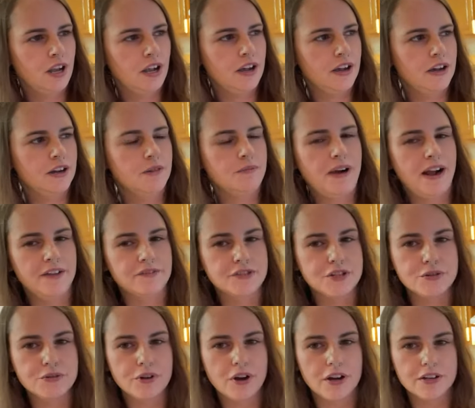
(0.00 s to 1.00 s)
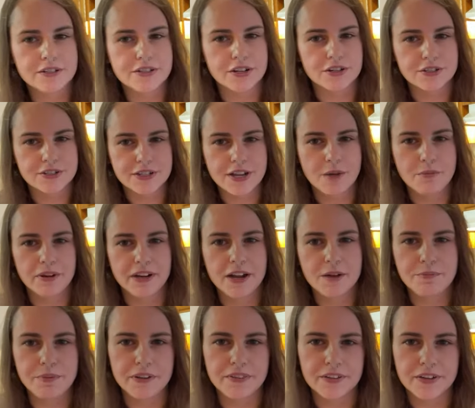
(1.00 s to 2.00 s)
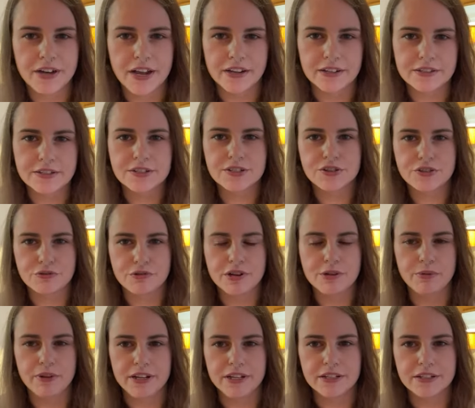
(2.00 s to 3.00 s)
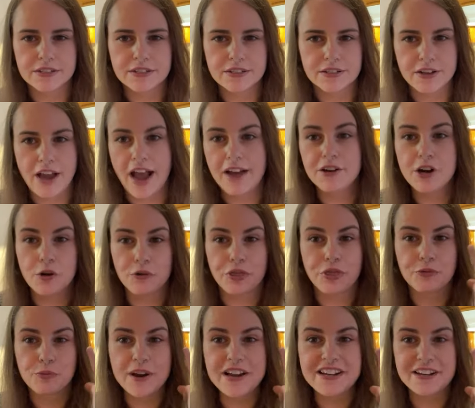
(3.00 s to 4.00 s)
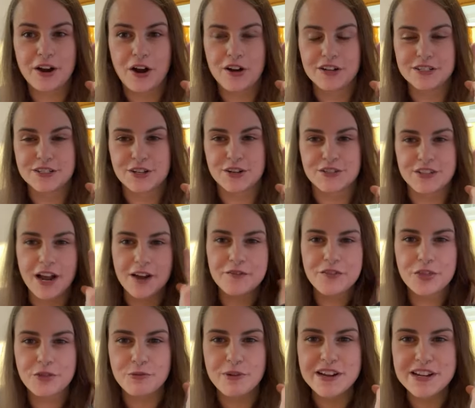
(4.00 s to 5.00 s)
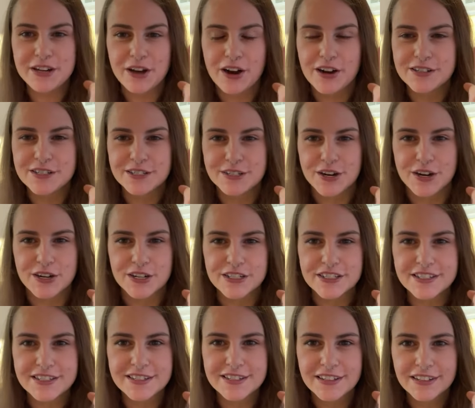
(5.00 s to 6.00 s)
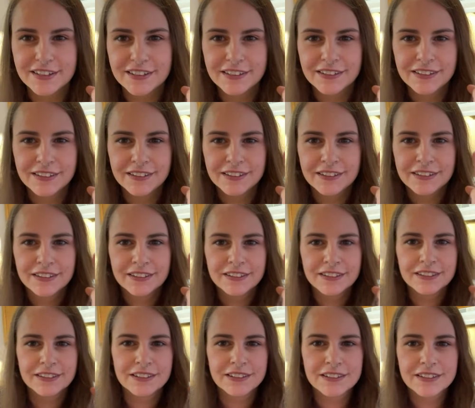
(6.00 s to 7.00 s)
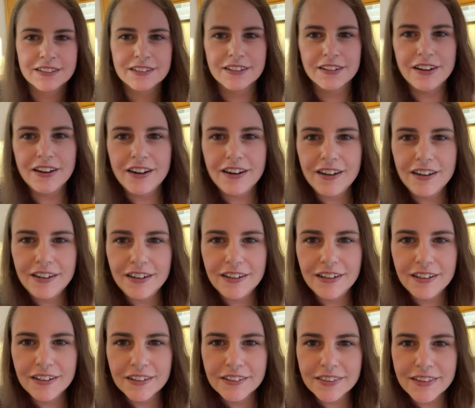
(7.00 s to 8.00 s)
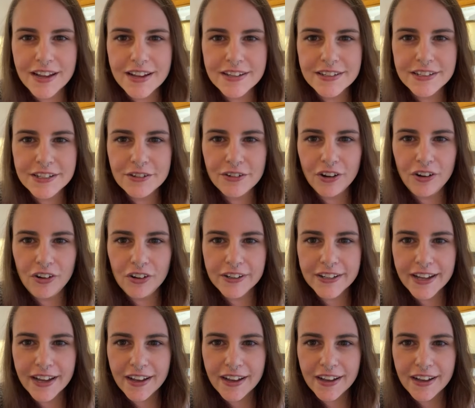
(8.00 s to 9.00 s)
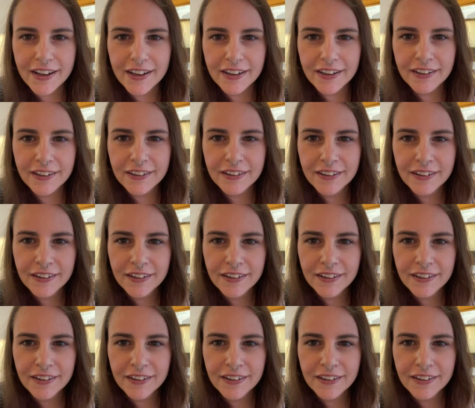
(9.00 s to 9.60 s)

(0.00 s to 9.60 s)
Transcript: Um, I have two concerts coming up in the next three weeks. No, no, three concerts. I have three concerts. Aw, thank you, Olya.